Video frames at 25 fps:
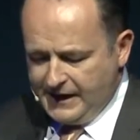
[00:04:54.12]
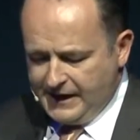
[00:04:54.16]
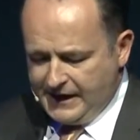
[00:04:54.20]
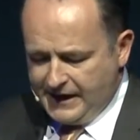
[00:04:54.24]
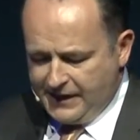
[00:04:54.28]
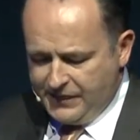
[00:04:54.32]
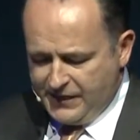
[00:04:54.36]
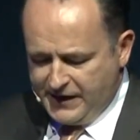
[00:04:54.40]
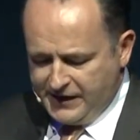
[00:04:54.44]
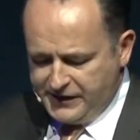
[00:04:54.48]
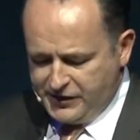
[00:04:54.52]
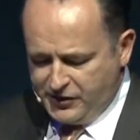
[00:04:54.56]

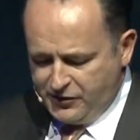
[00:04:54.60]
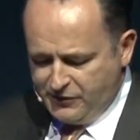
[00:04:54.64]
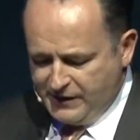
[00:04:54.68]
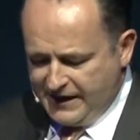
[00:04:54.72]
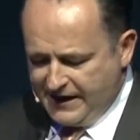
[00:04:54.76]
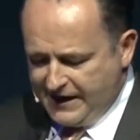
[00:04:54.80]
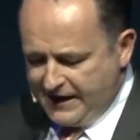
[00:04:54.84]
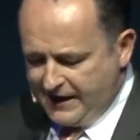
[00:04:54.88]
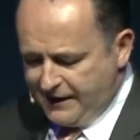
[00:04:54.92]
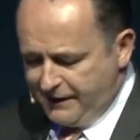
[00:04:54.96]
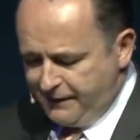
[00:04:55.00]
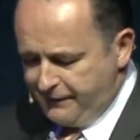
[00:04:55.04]
And then you
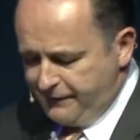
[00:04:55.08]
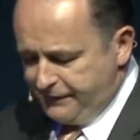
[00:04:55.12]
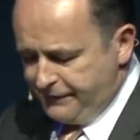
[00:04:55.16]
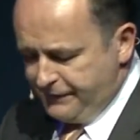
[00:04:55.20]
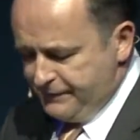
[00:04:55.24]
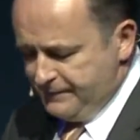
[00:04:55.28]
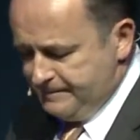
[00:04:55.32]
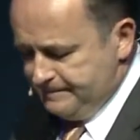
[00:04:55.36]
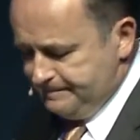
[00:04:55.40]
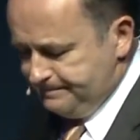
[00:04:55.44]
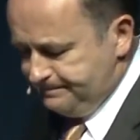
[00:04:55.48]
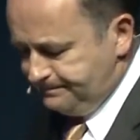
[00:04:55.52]

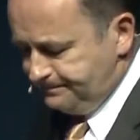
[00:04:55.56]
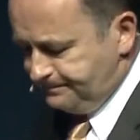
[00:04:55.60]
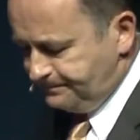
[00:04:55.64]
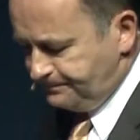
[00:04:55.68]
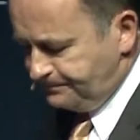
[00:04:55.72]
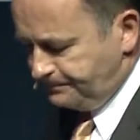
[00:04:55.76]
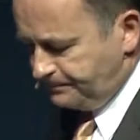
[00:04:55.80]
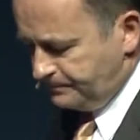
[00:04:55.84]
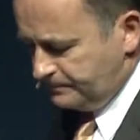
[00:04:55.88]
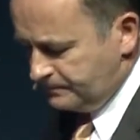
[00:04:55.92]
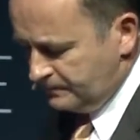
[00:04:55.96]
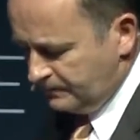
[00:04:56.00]
have,
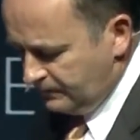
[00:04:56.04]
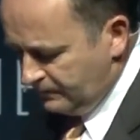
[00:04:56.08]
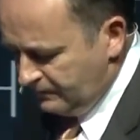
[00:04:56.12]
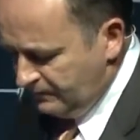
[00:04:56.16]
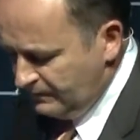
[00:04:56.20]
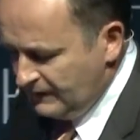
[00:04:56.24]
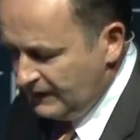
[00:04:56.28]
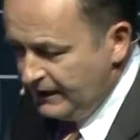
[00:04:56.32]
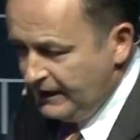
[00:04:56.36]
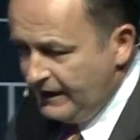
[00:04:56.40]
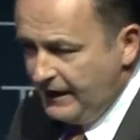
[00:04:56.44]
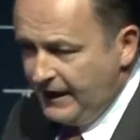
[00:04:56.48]

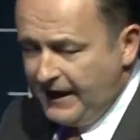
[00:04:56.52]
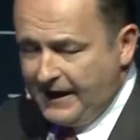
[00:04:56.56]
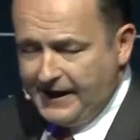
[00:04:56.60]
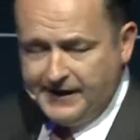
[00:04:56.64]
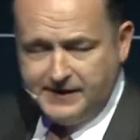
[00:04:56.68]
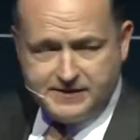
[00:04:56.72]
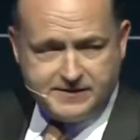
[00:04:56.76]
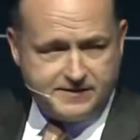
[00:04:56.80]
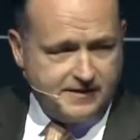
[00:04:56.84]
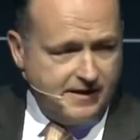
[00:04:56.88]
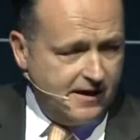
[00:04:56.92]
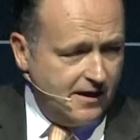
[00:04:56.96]

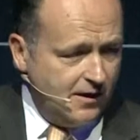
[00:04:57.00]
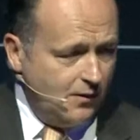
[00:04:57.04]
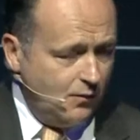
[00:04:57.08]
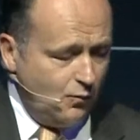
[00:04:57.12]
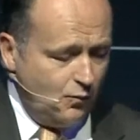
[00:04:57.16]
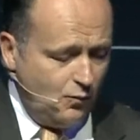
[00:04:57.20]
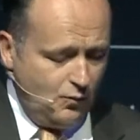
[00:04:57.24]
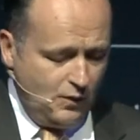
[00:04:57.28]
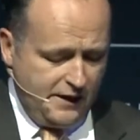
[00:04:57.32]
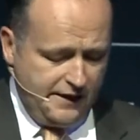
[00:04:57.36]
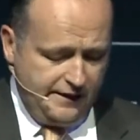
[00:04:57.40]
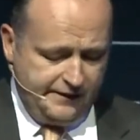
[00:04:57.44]
as
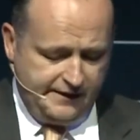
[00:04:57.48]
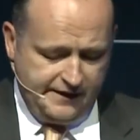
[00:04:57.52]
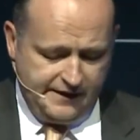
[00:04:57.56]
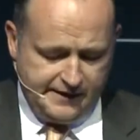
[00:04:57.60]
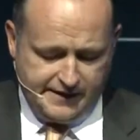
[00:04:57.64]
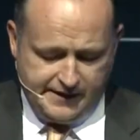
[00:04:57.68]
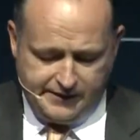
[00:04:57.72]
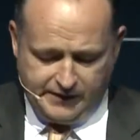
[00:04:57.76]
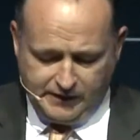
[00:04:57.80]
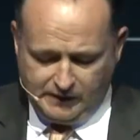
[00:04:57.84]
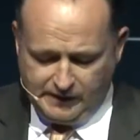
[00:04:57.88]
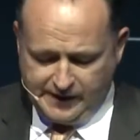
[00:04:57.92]
one of
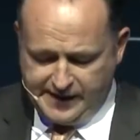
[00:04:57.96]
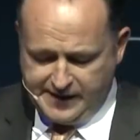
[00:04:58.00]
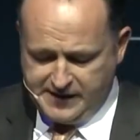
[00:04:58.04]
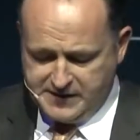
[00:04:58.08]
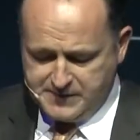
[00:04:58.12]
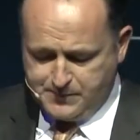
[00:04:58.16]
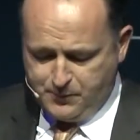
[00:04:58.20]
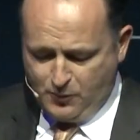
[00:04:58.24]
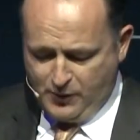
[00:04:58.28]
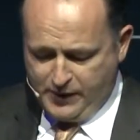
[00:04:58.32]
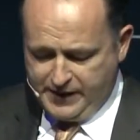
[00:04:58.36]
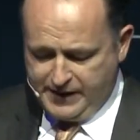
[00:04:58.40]
the
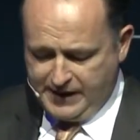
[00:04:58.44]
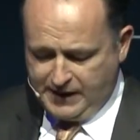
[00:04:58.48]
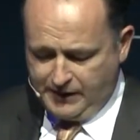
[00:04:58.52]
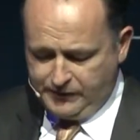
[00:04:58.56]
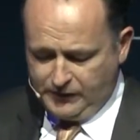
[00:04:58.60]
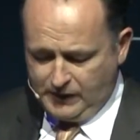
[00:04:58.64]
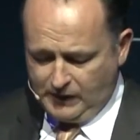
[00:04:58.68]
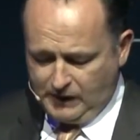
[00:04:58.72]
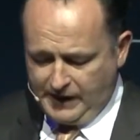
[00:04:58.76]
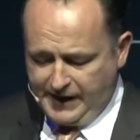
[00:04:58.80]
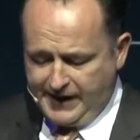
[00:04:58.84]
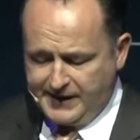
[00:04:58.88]
ladies pointed out
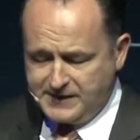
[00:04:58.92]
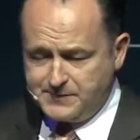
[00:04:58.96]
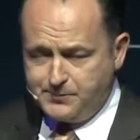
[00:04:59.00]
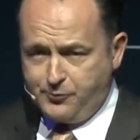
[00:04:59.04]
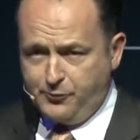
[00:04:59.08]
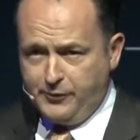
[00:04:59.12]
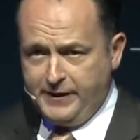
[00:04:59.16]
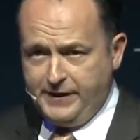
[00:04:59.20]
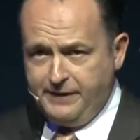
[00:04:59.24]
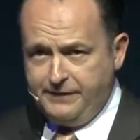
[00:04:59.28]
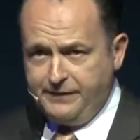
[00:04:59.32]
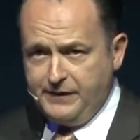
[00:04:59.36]
in the last
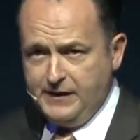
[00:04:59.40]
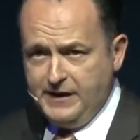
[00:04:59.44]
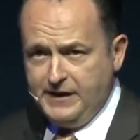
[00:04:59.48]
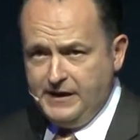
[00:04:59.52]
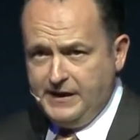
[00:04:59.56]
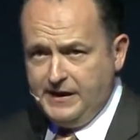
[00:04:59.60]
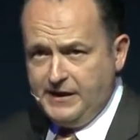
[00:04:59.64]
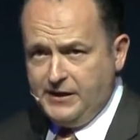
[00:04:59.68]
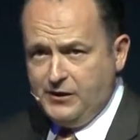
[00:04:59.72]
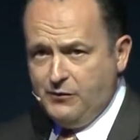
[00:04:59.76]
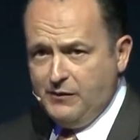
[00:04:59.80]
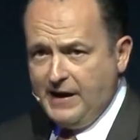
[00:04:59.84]
brief,
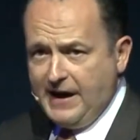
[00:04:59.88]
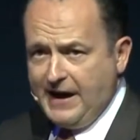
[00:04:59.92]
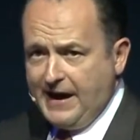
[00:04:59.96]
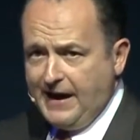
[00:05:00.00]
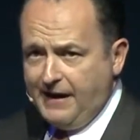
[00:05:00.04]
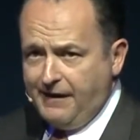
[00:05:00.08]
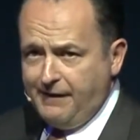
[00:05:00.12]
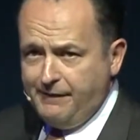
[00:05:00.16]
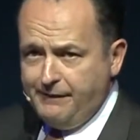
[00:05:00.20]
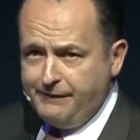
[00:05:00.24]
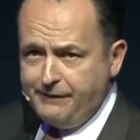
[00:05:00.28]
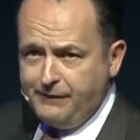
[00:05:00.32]
you
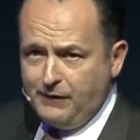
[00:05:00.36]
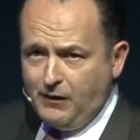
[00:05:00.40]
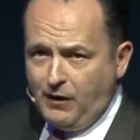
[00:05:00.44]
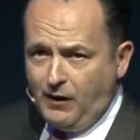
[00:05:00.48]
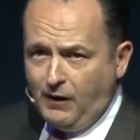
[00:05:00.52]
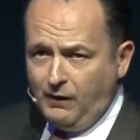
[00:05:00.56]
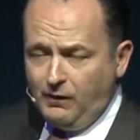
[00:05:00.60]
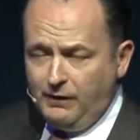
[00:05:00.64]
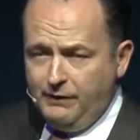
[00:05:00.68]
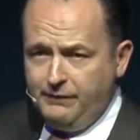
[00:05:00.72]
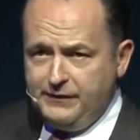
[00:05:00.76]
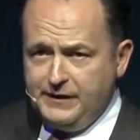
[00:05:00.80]
have
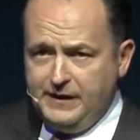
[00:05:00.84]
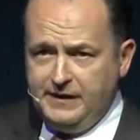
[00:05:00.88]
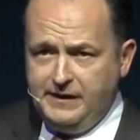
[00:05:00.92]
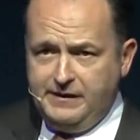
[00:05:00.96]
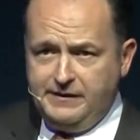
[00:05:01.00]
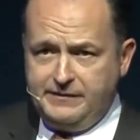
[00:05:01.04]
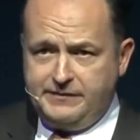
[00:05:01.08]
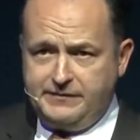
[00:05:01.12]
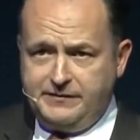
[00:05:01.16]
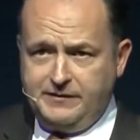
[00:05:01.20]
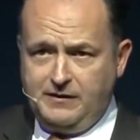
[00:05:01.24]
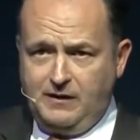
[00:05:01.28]
all of
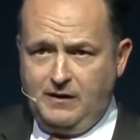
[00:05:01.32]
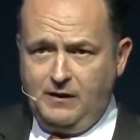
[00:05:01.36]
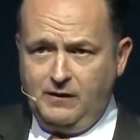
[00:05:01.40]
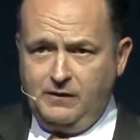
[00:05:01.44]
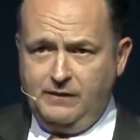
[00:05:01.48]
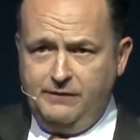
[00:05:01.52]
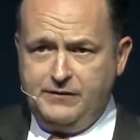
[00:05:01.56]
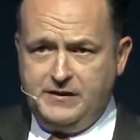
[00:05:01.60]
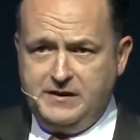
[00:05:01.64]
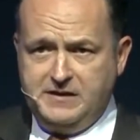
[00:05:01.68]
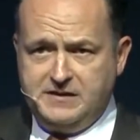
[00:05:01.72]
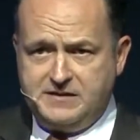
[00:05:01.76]

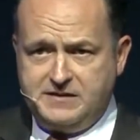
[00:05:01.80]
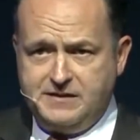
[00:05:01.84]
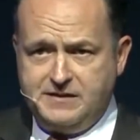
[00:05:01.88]
these